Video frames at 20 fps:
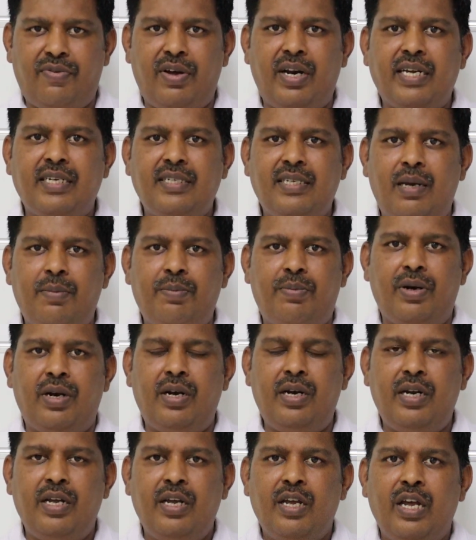For
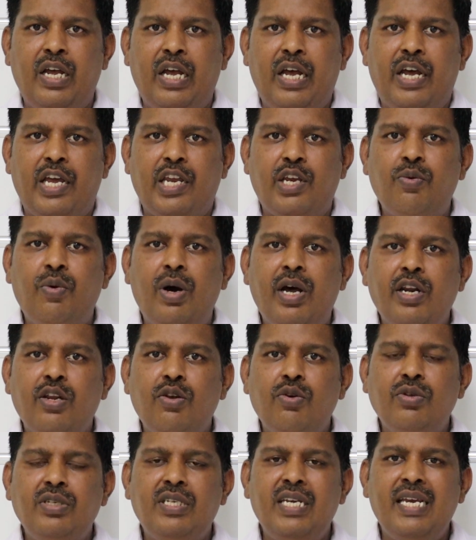example, you are
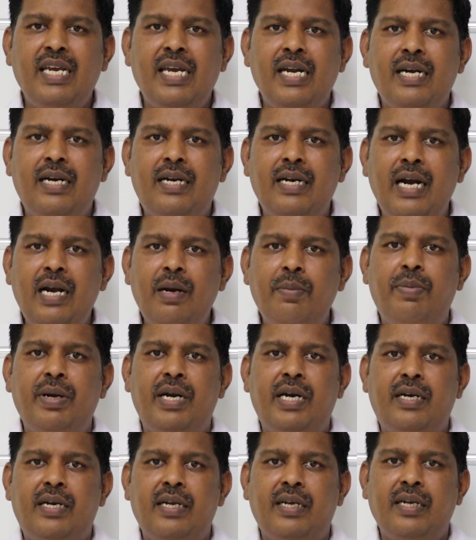using a drill
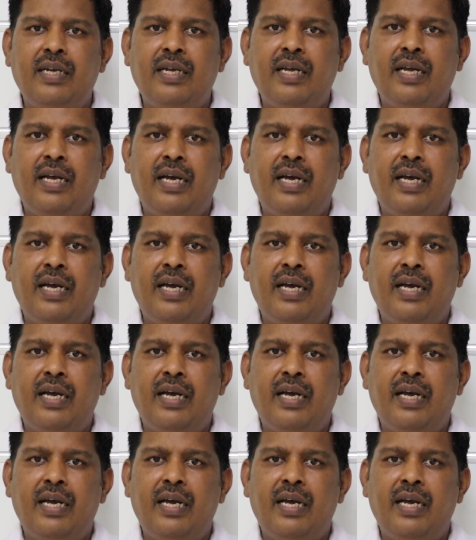bit